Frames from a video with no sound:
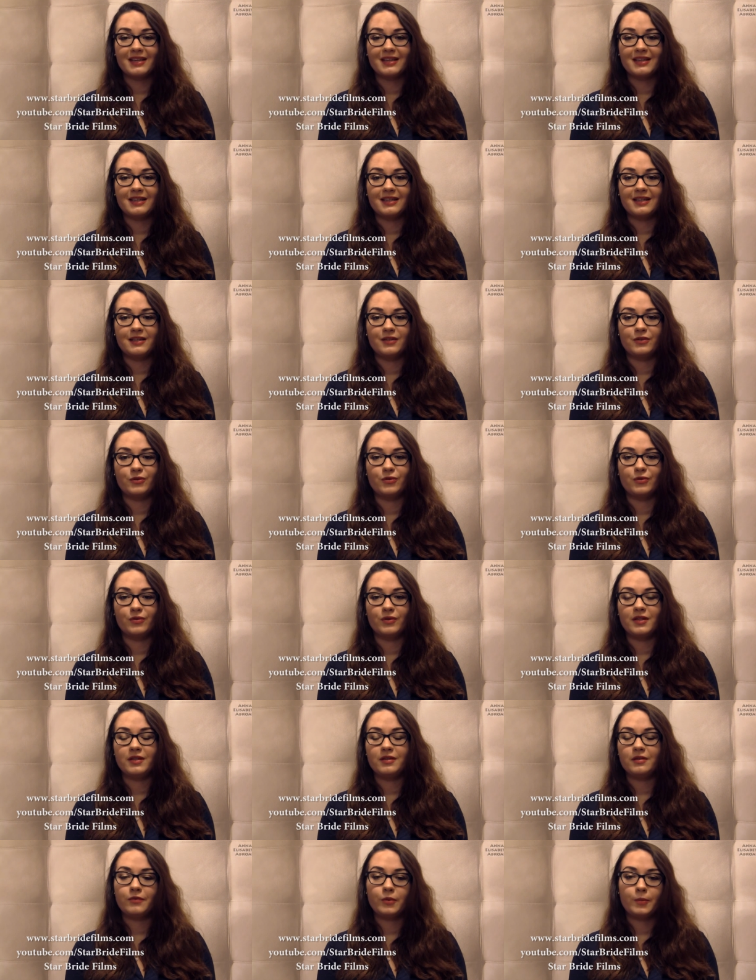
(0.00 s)
uh, to
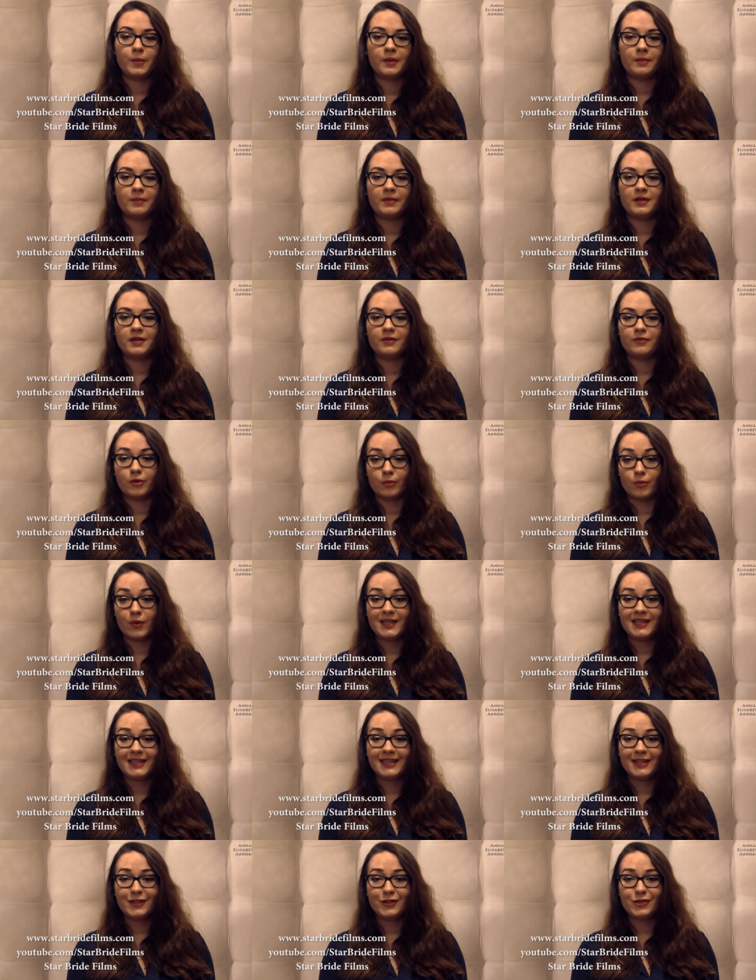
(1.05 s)
interview people from
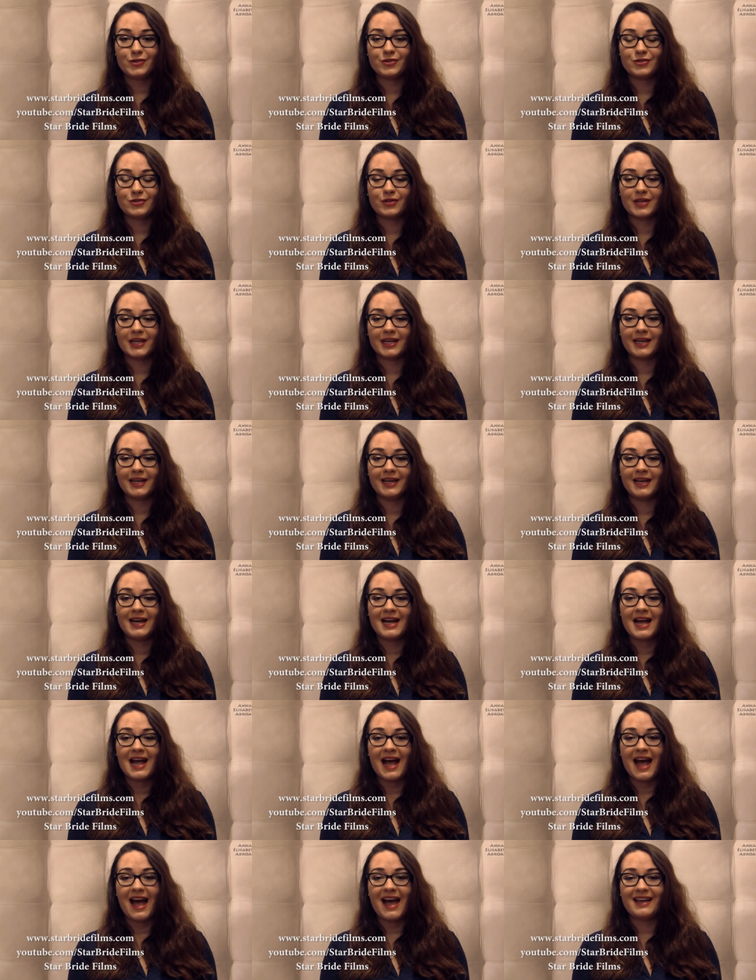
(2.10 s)
wedding industry
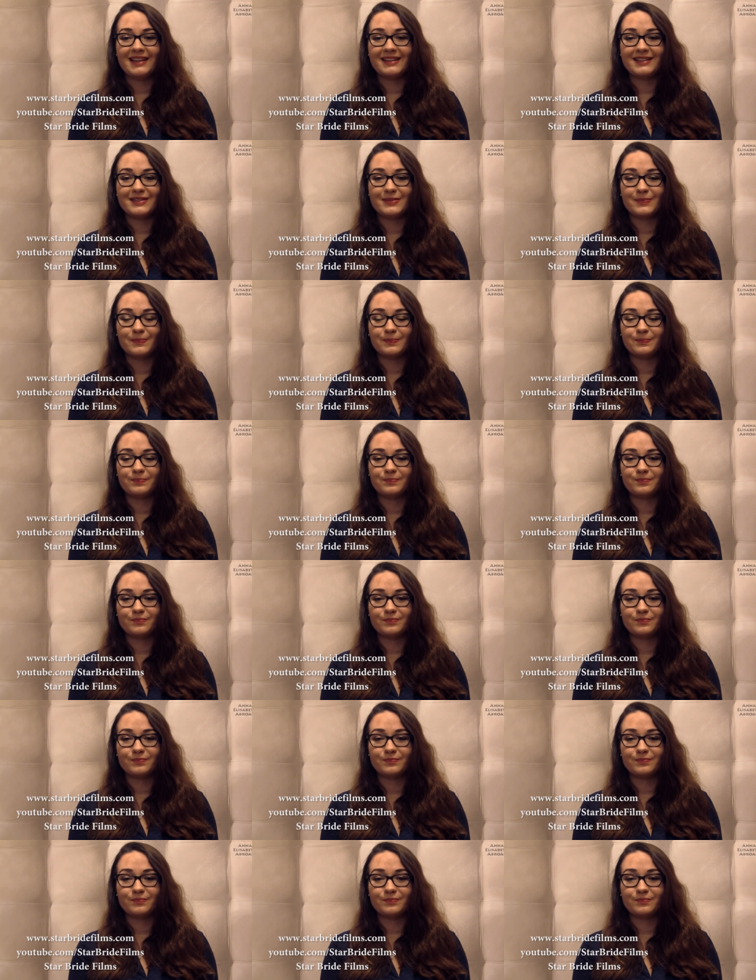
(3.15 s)
and